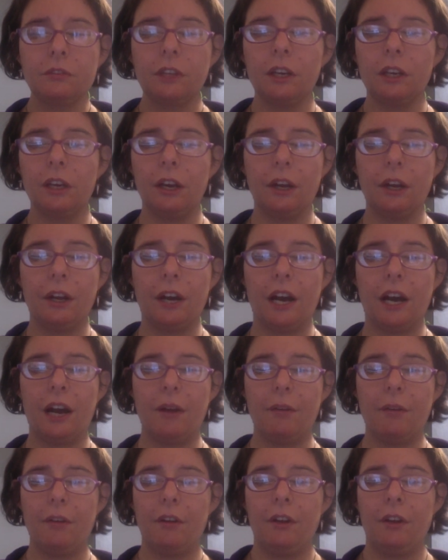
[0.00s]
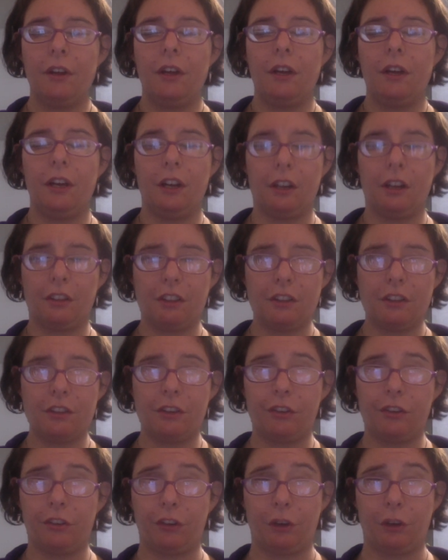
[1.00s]
and I and I think
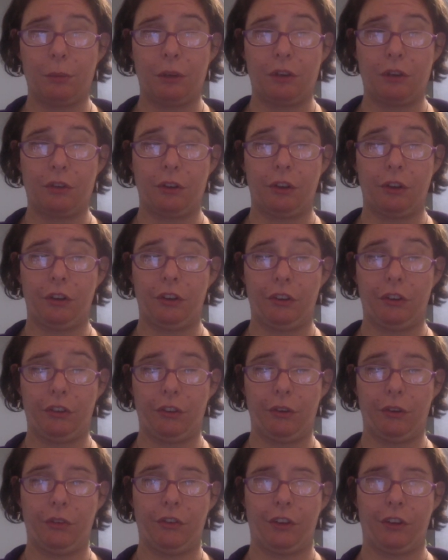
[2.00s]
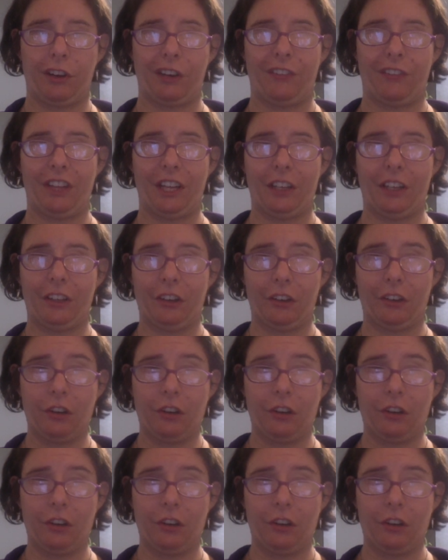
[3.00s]
this is going to be a trilogy, so it's not going to be that long.